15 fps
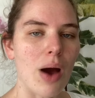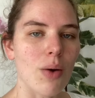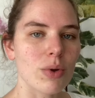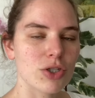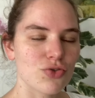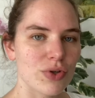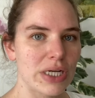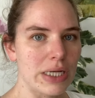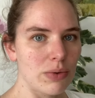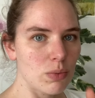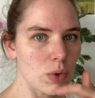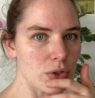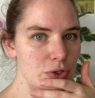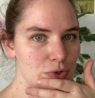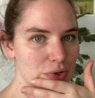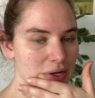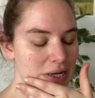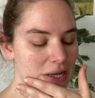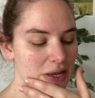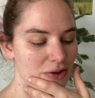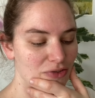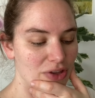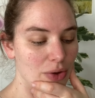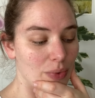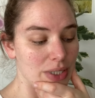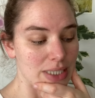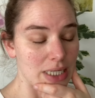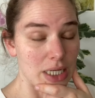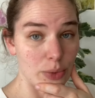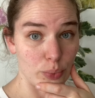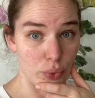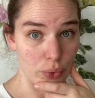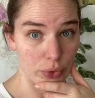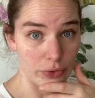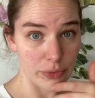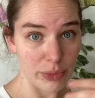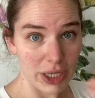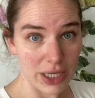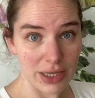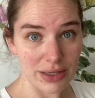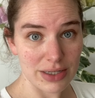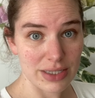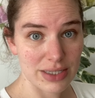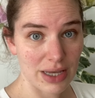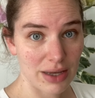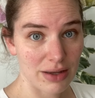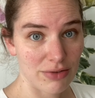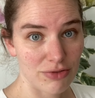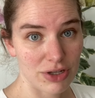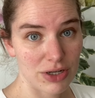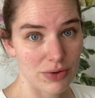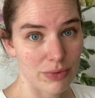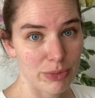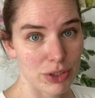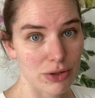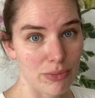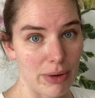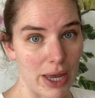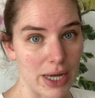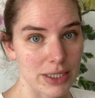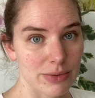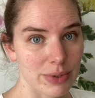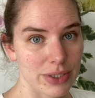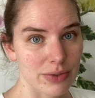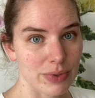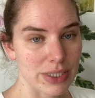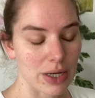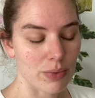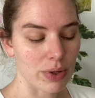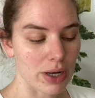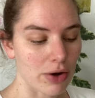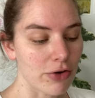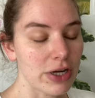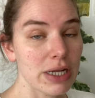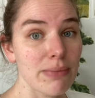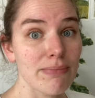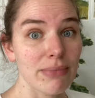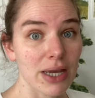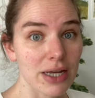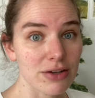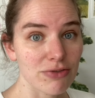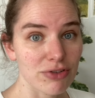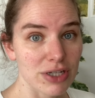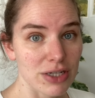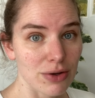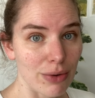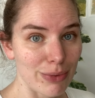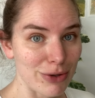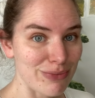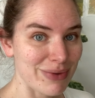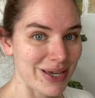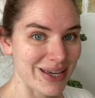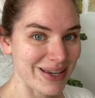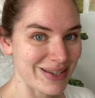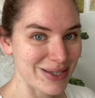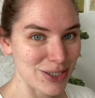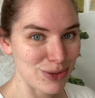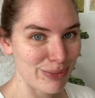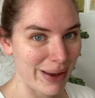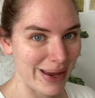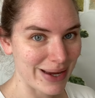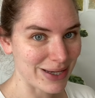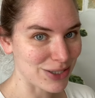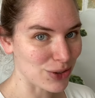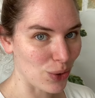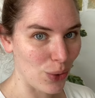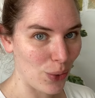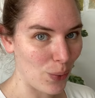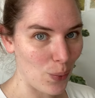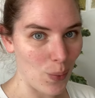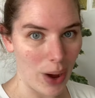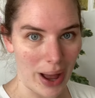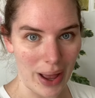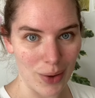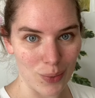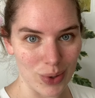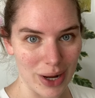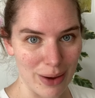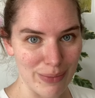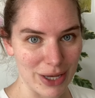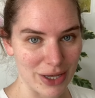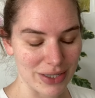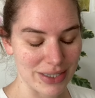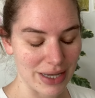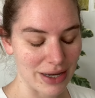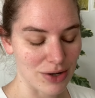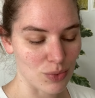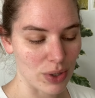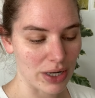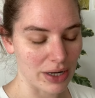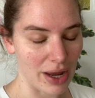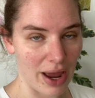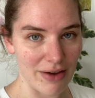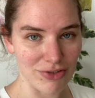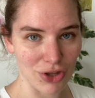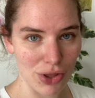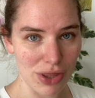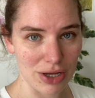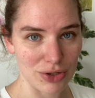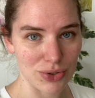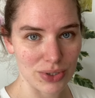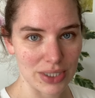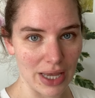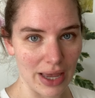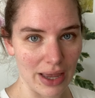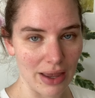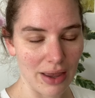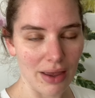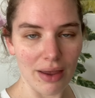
was really wondering if there was any point making this second video about the bags, because I was like, well, I already made a video about making this bag, so why would I make a second one? I have nothing to say.